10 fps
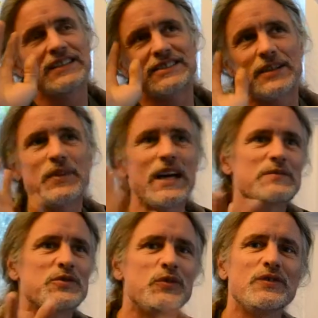
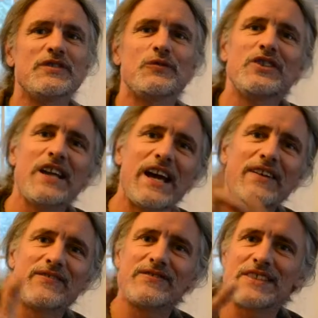Sometimes when you
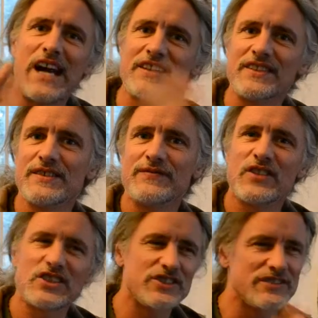have cognitive
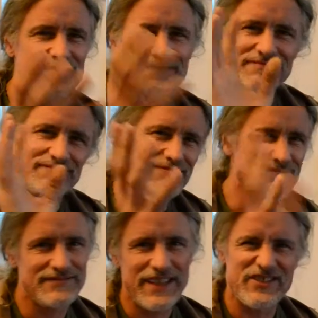function
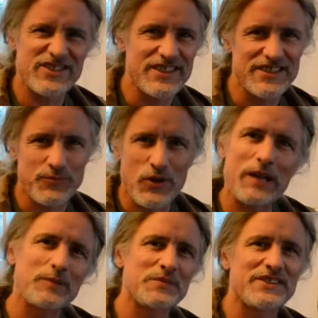deficits,
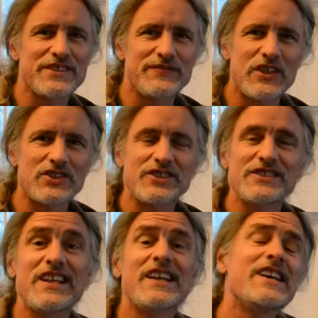problems, dysfunctions,